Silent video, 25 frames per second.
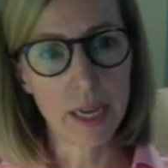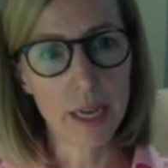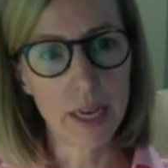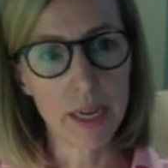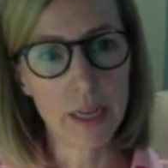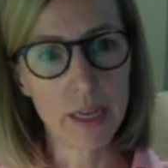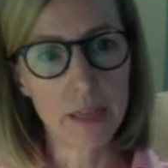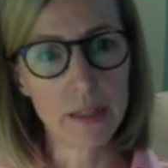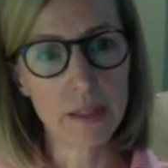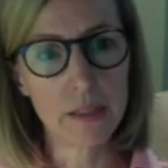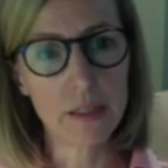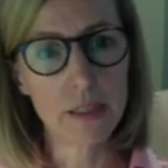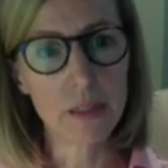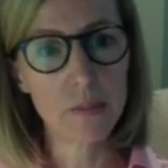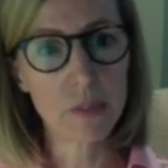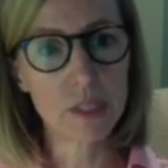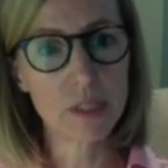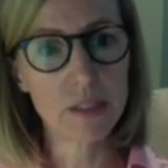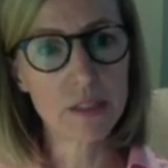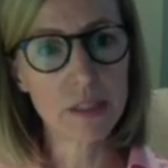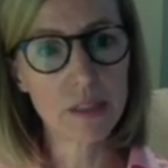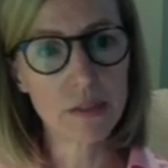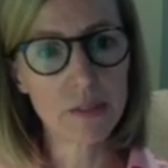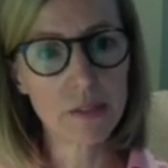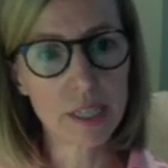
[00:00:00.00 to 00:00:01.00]
And
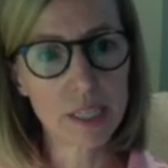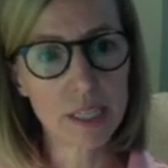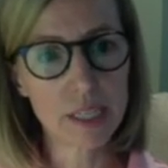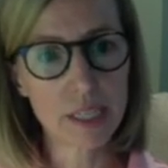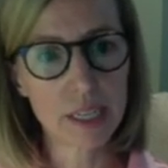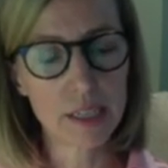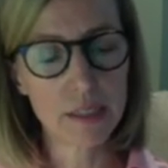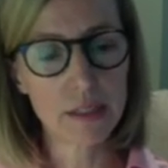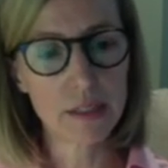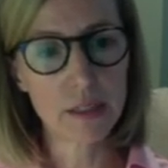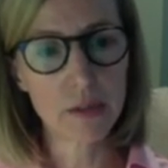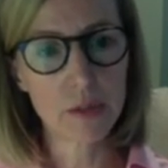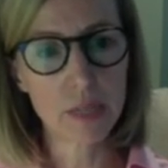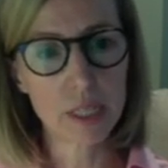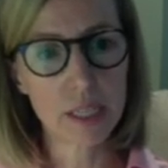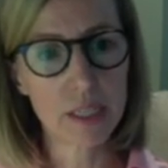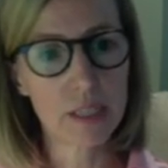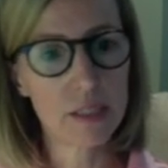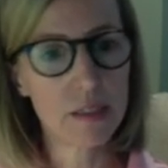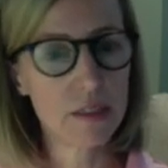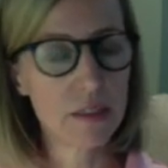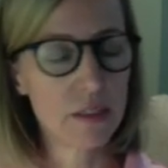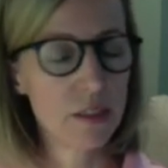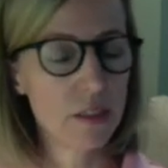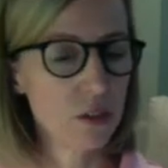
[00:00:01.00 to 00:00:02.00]
specifically as it
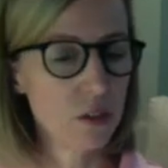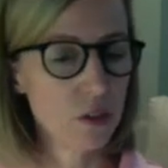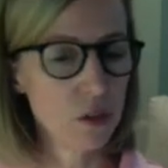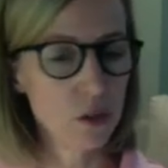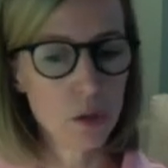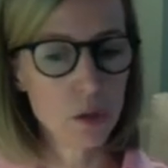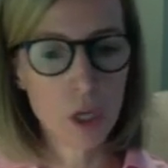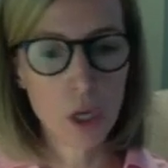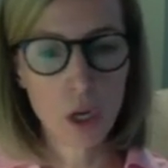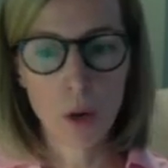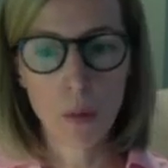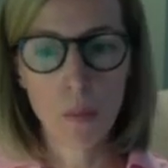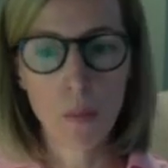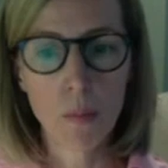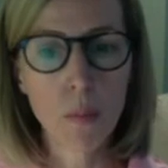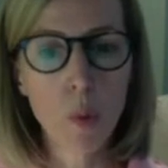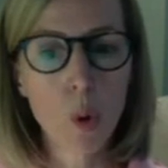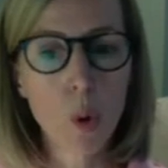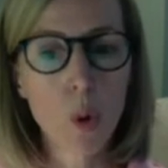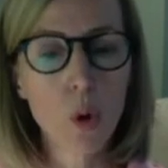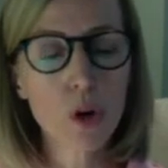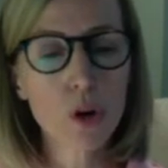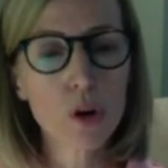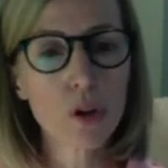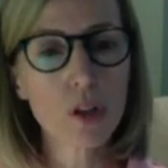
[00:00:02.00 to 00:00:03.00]
relates to
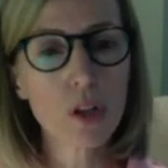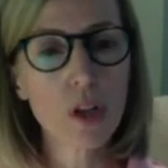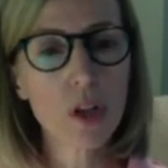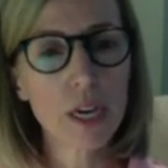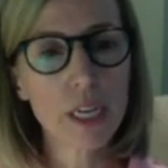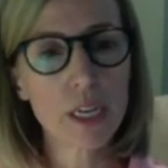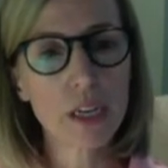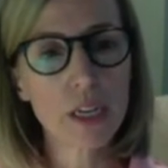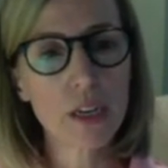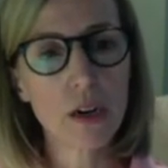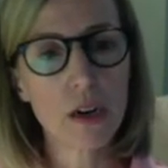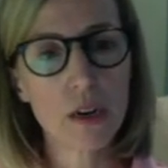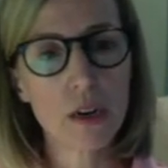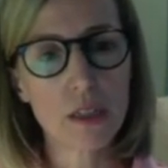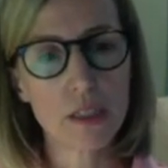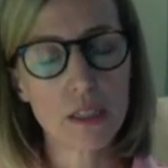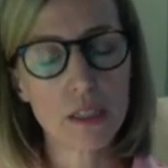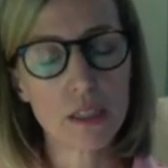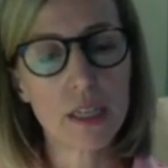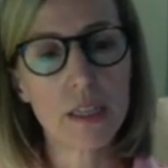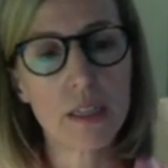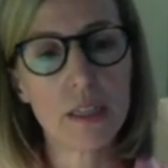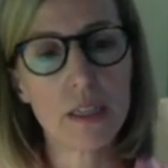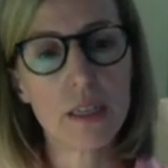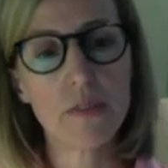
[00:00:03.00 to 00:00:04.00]
borderline
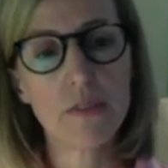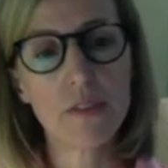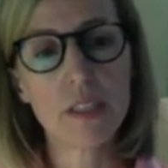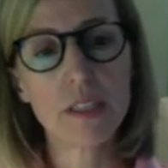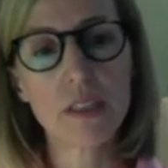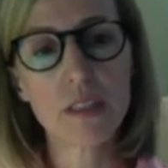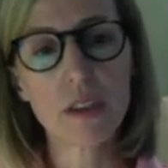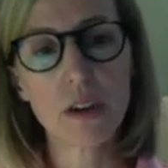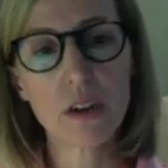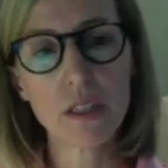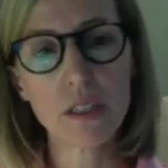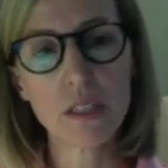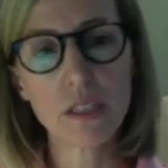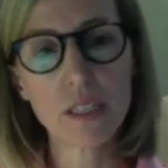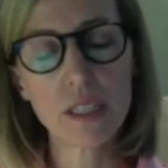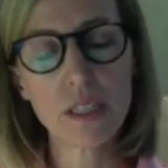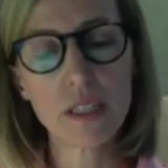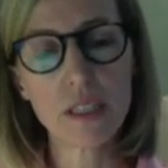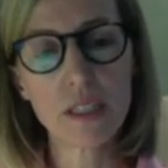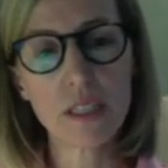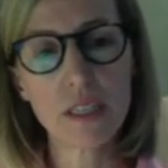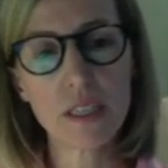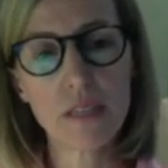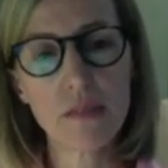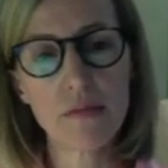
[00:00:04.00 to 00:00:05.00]
content, if it's
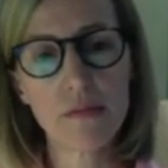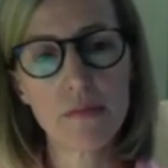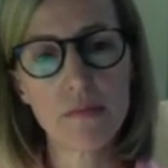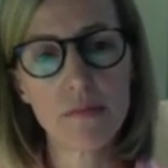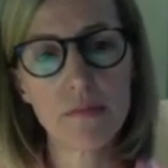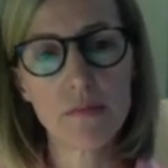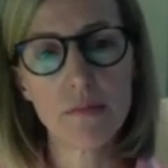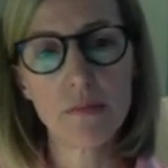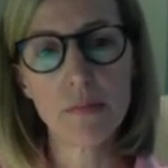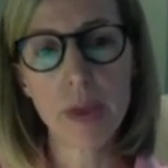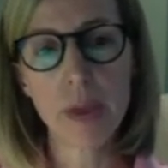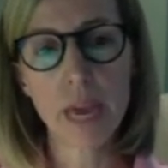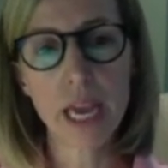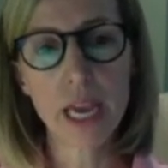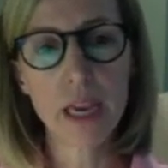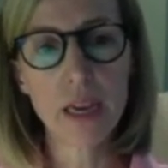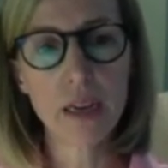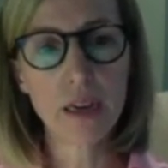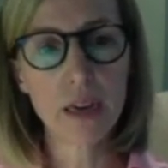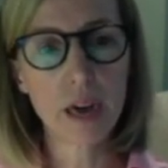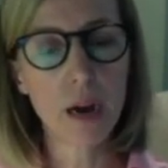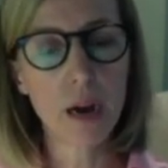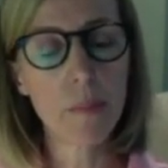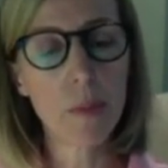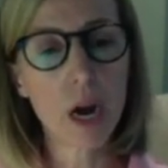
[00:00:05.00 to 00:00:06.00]
content that
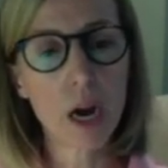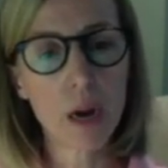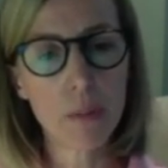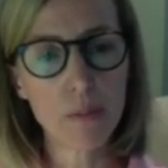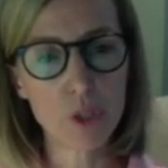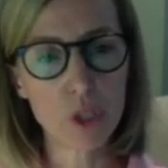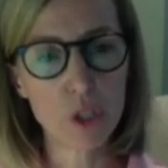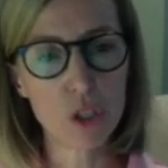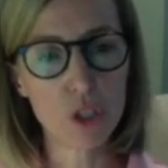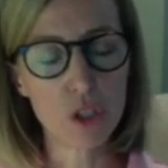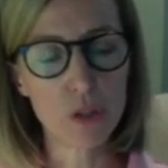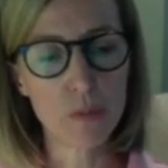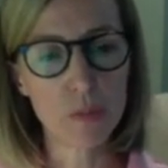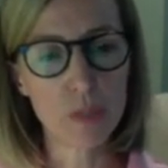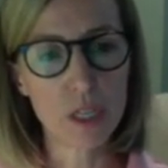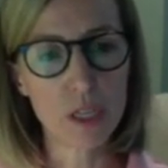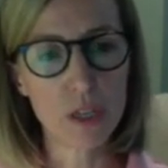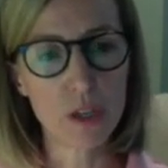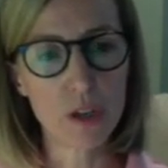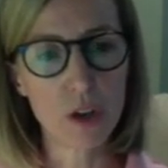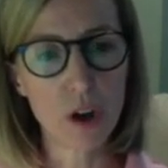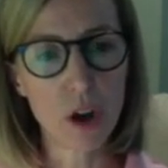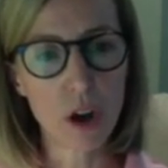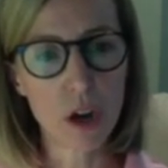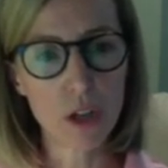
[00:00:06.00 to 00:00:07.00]
may come up to but
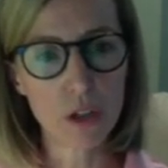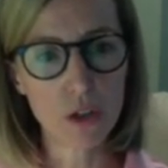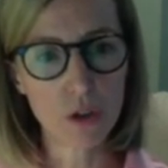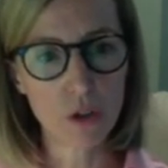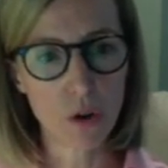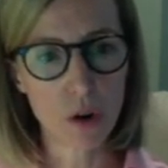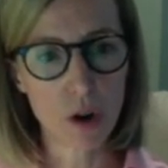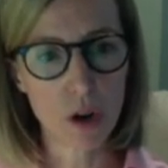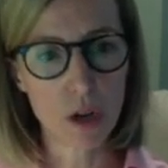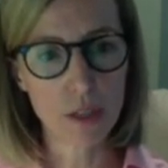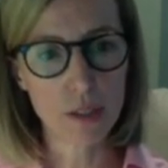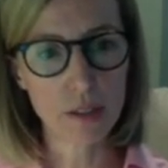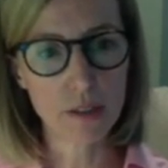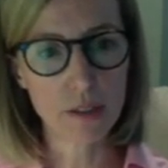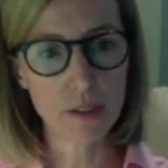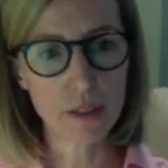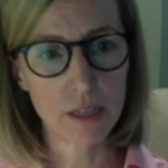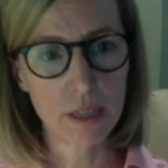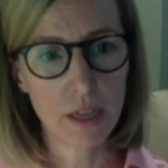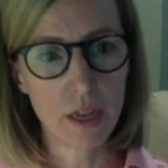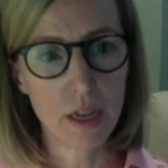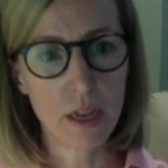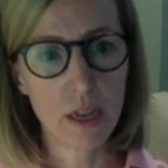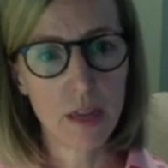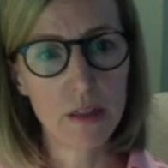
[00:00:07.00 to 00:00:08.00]
not cross
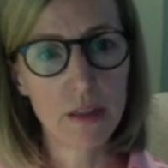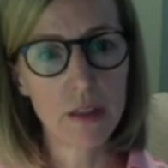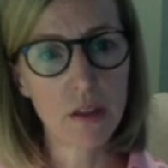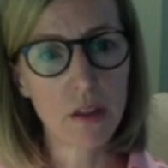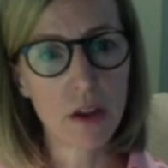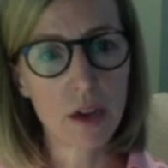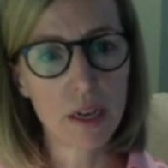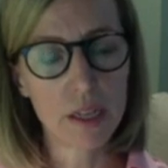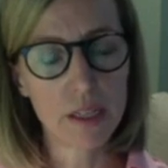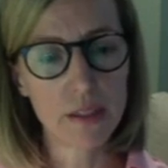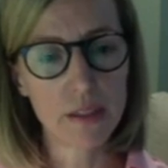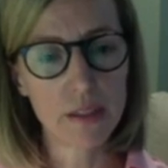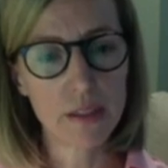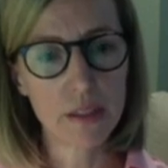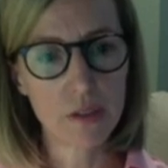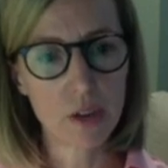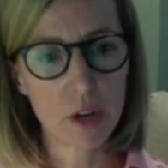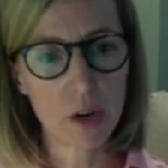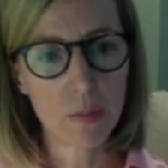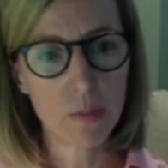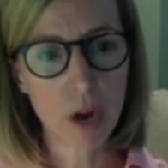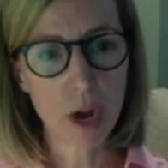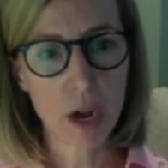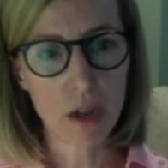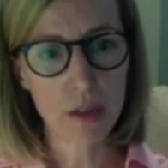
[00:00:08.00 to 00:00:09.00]
the lines of
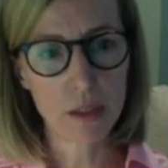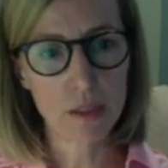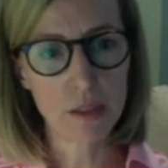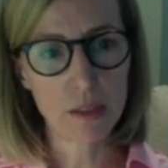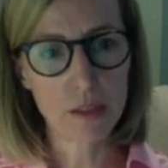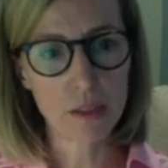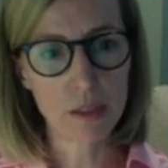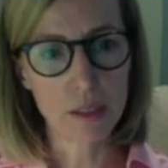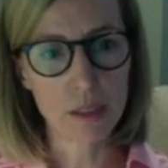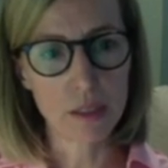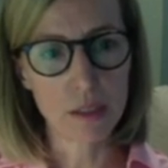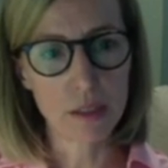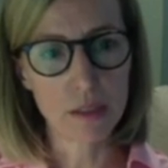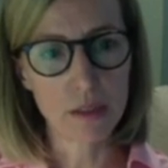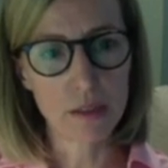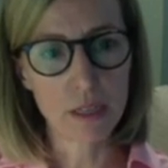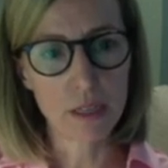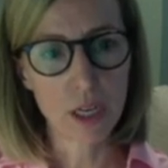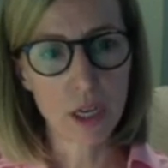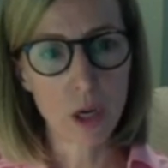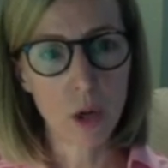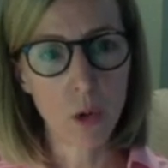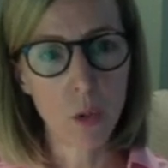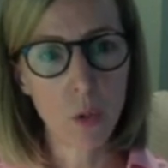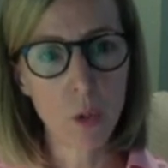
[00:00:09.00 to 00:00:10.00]
our policies,
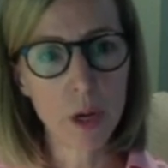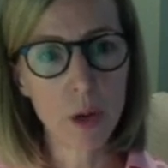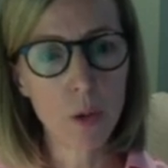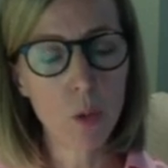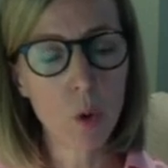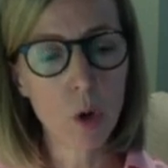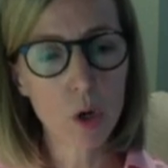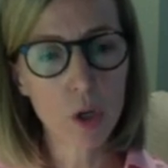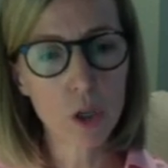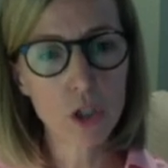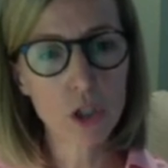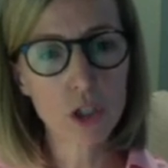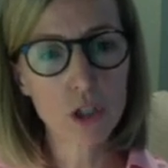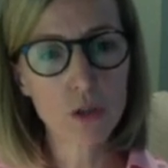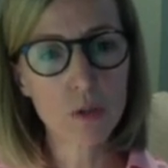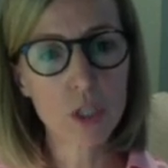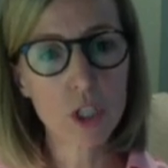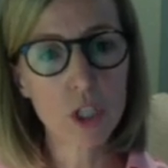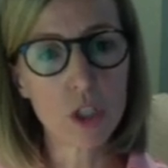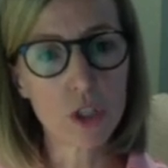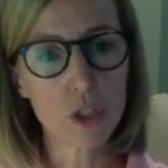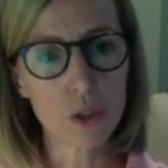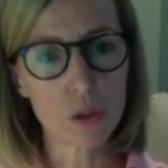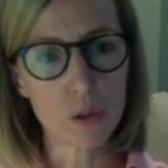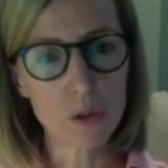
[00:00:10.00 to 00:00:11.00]
we work to
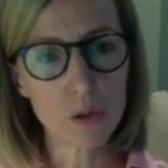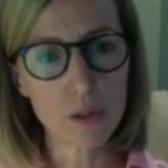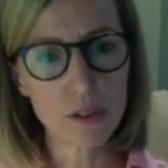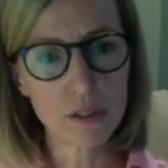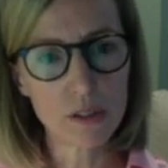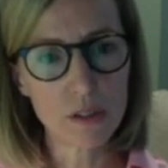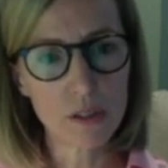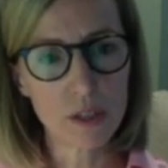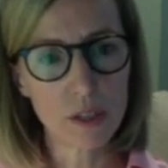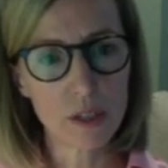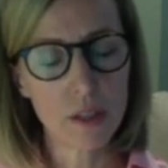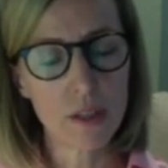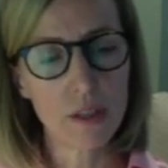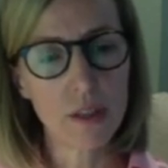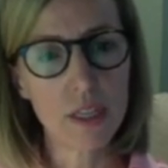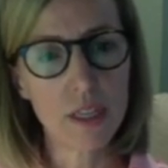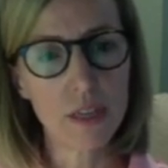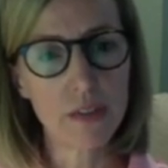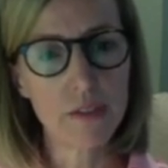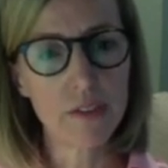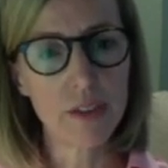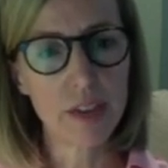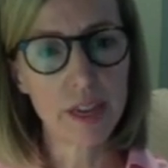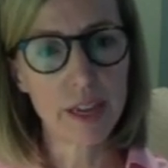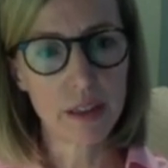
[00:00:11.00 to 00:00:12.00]
reduce the
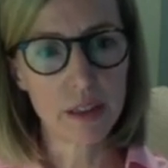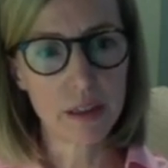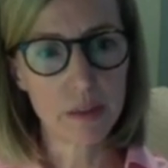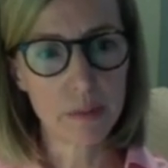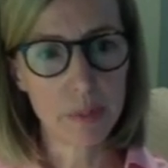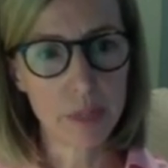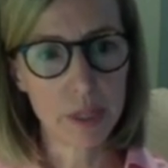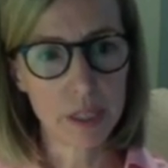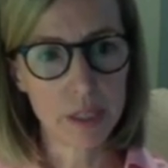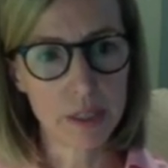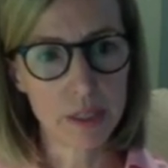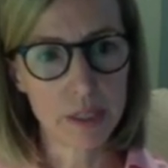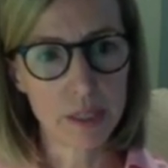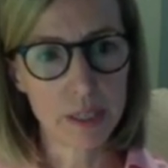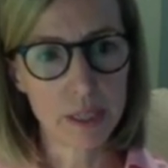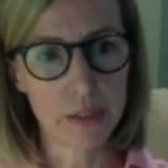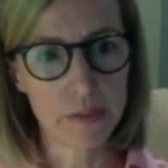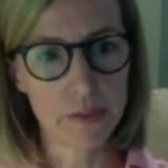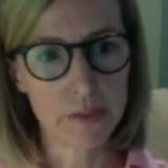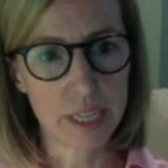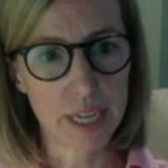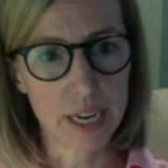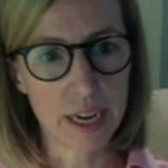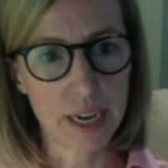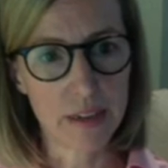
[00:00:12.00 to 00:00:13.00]
availability of
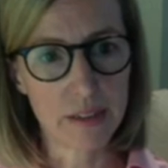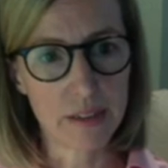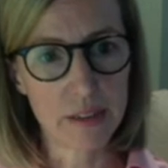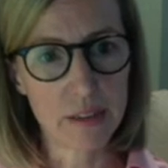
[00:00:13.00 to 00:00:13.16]
that.